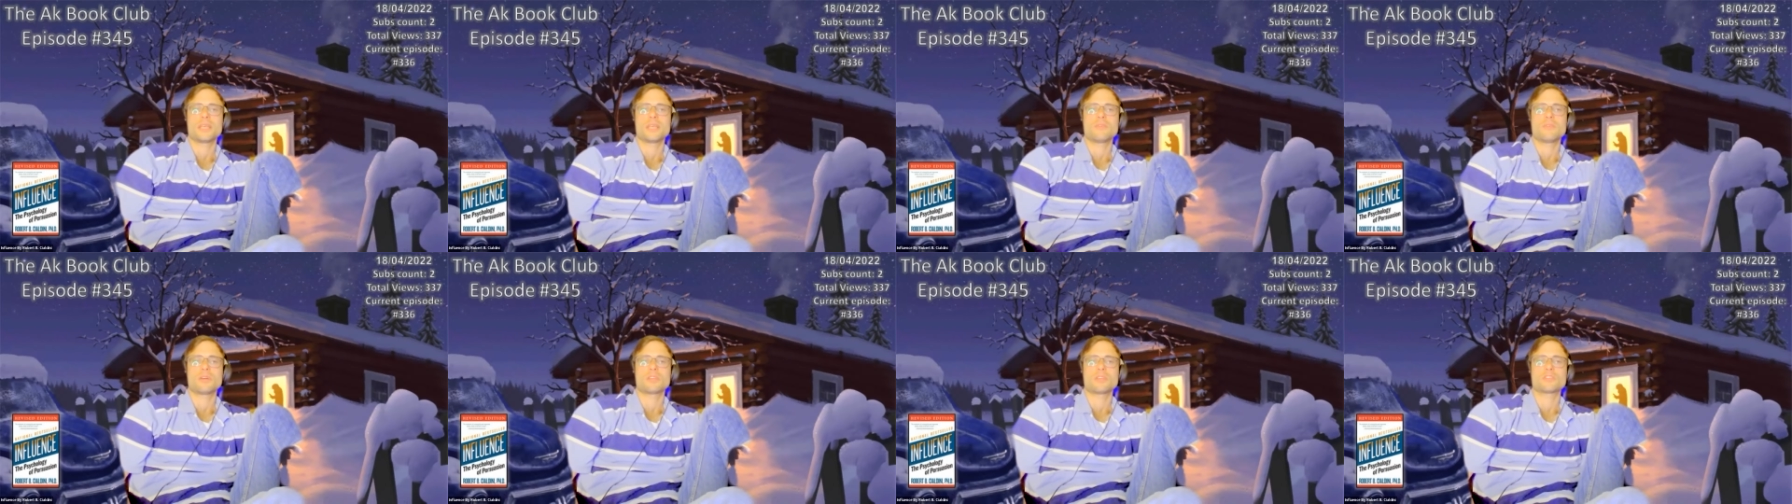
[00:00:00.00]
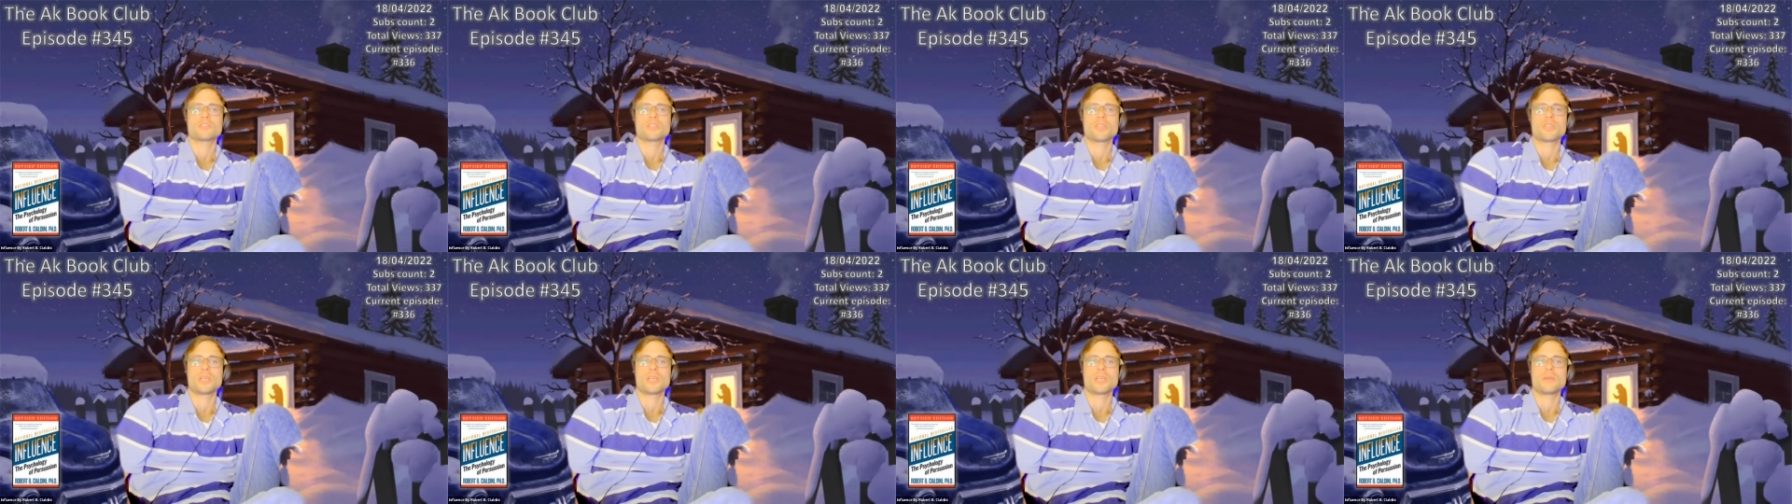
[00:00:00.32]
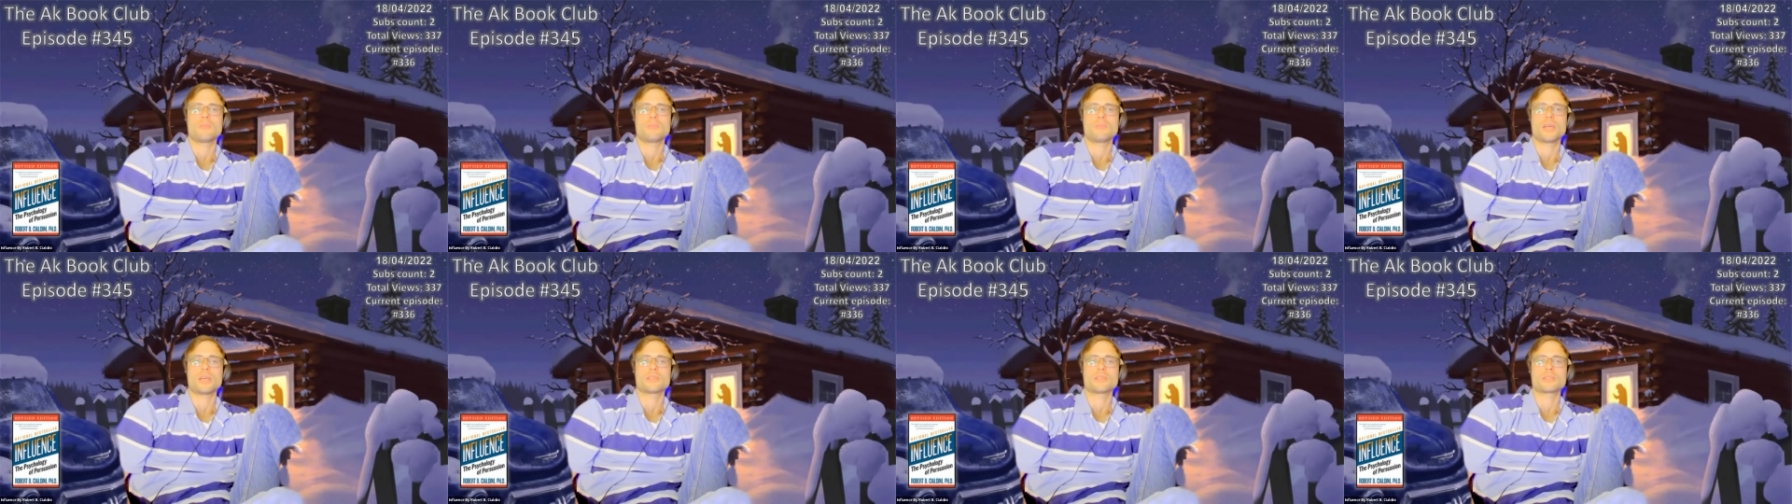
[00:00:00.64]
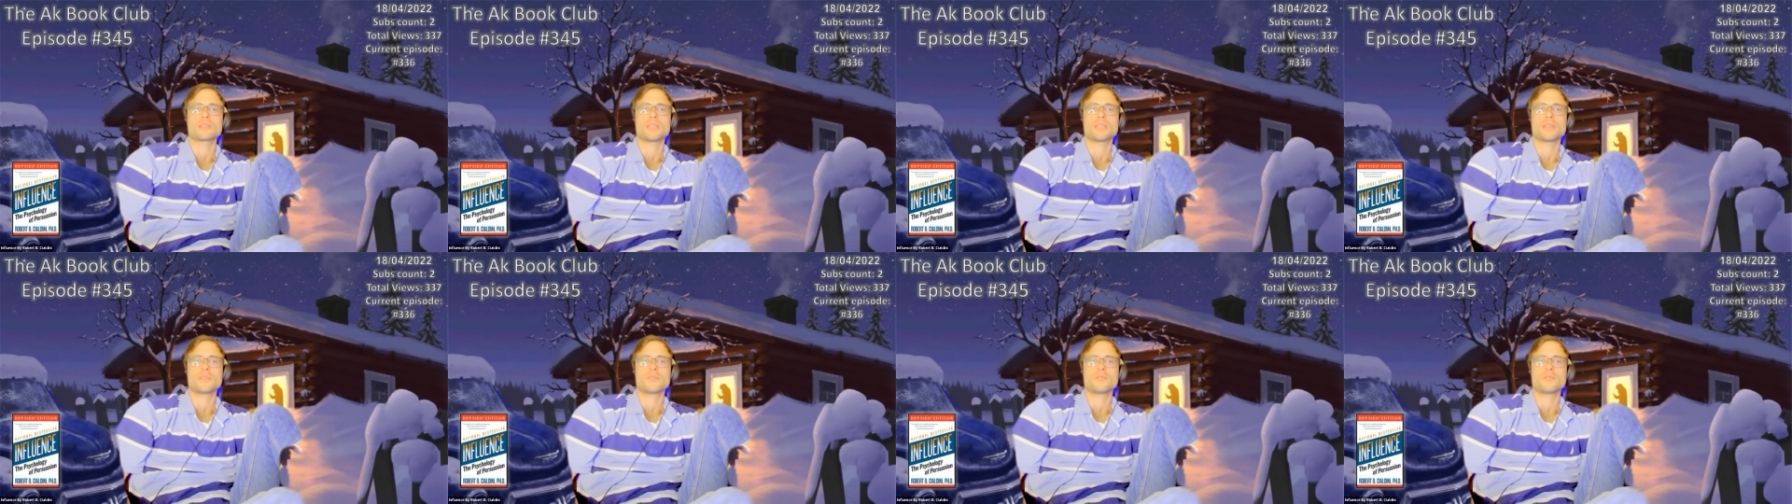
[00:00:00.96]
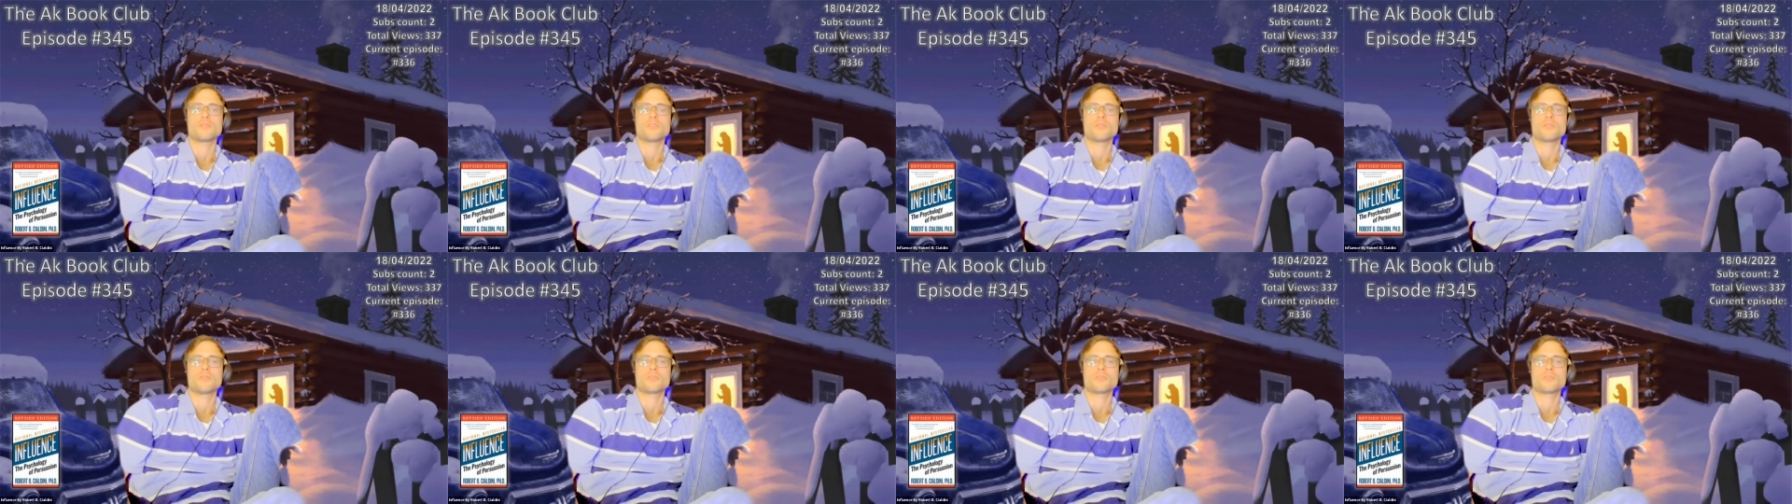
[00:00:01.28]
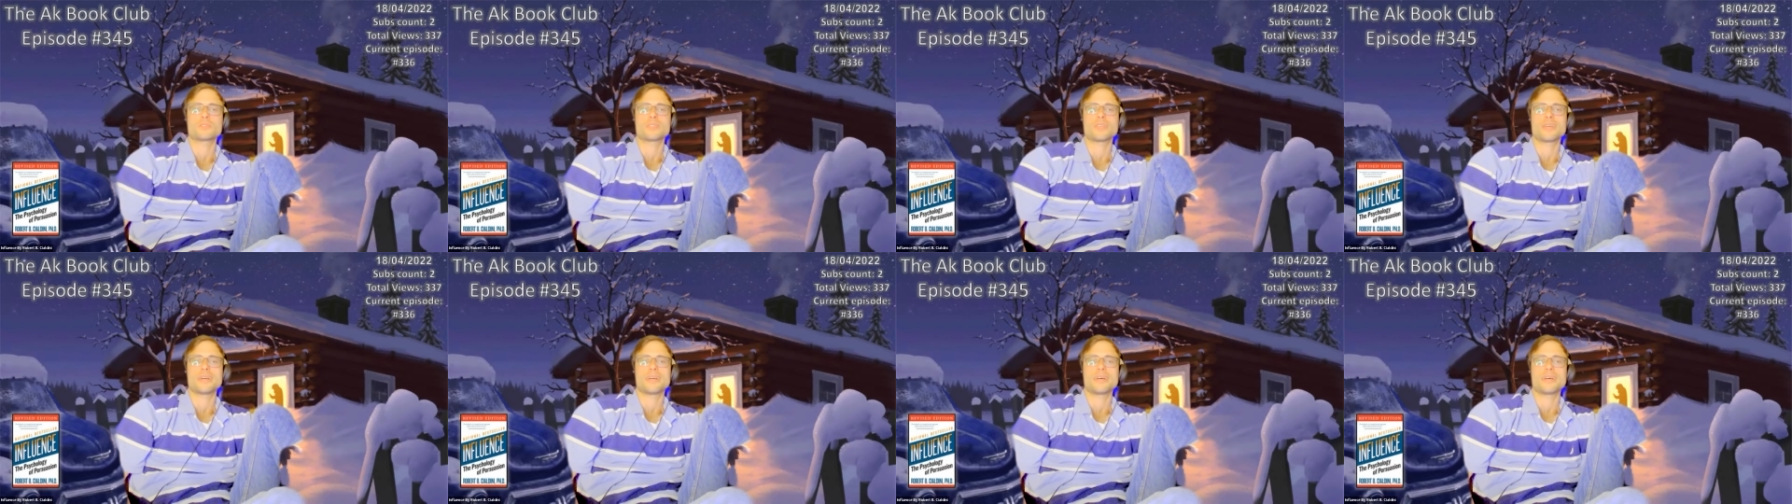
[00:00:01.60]
watched the buyers fall for
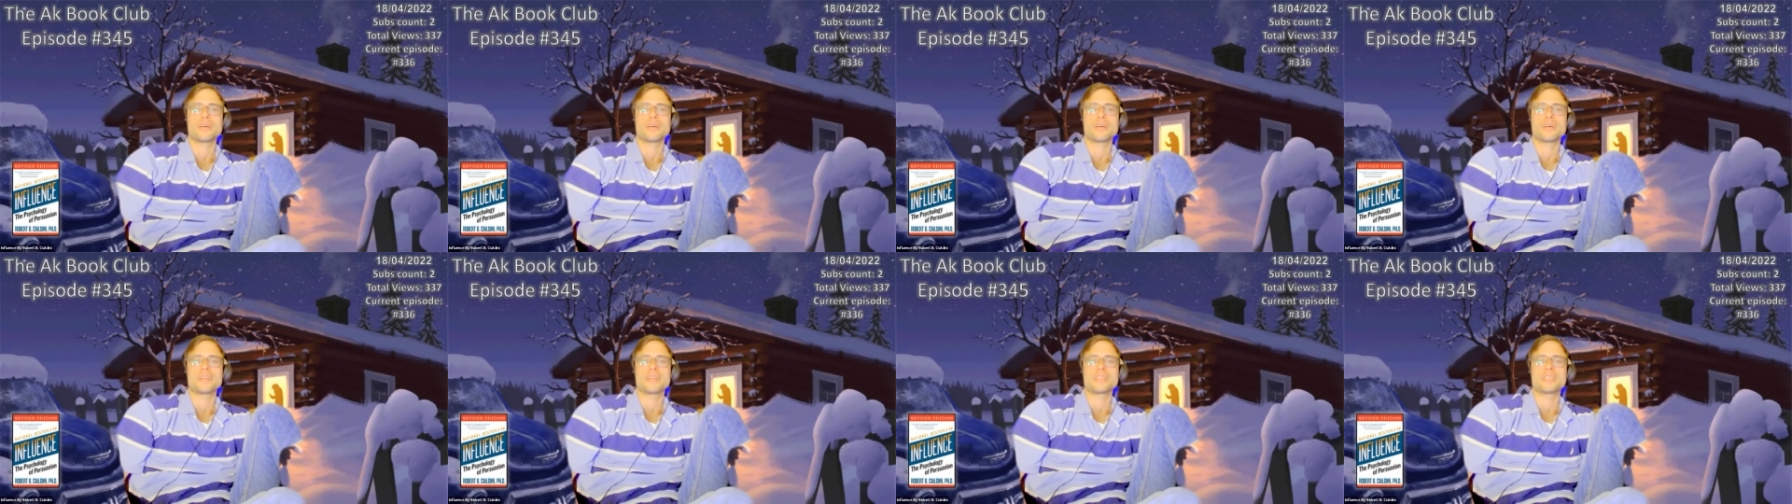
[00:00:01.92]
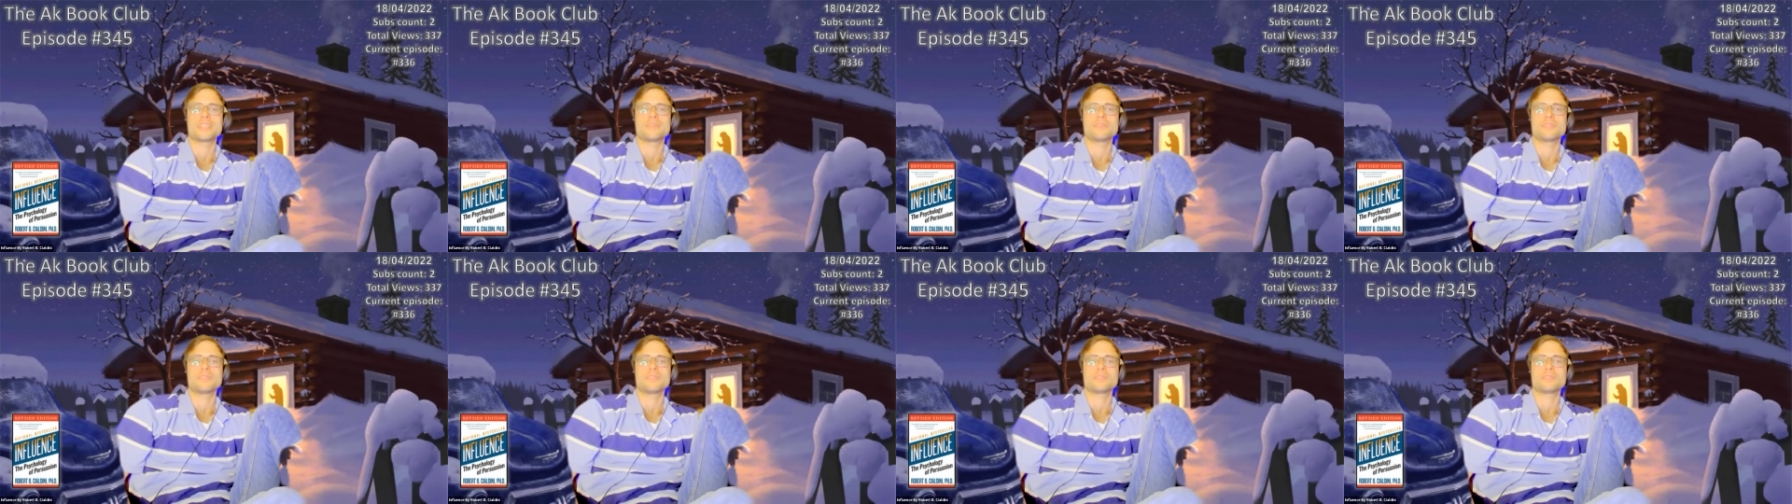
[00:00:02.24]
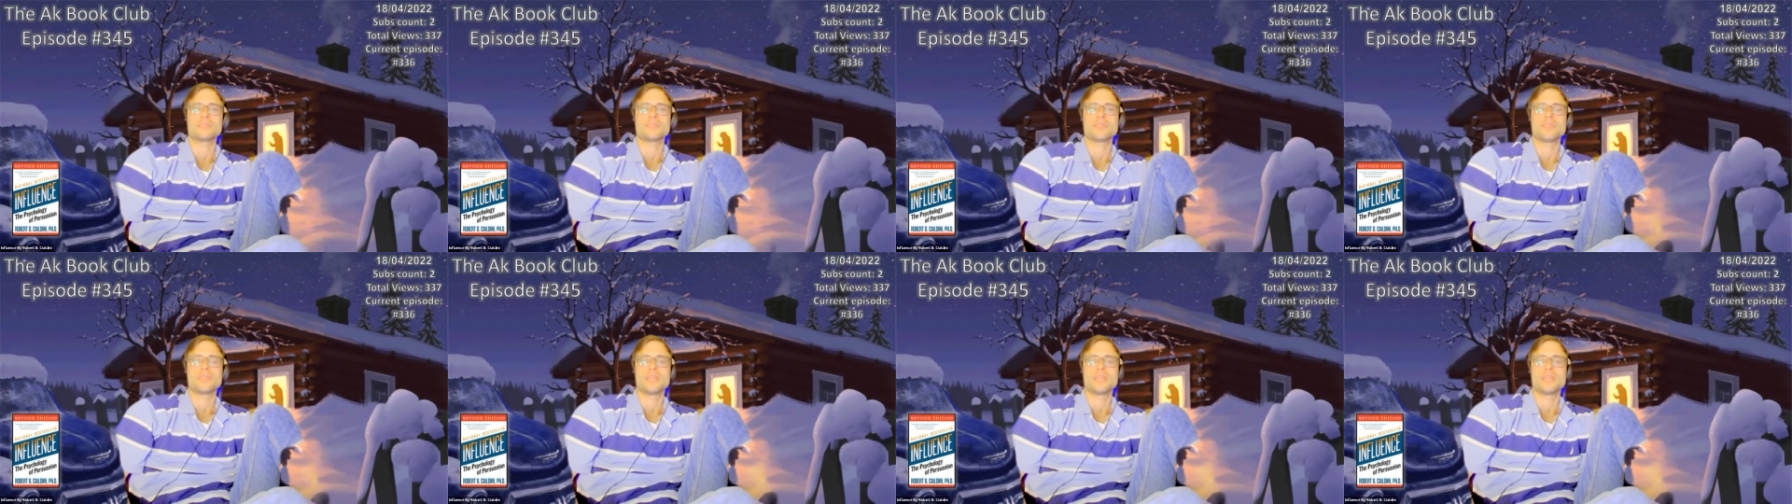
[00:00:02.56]
the give it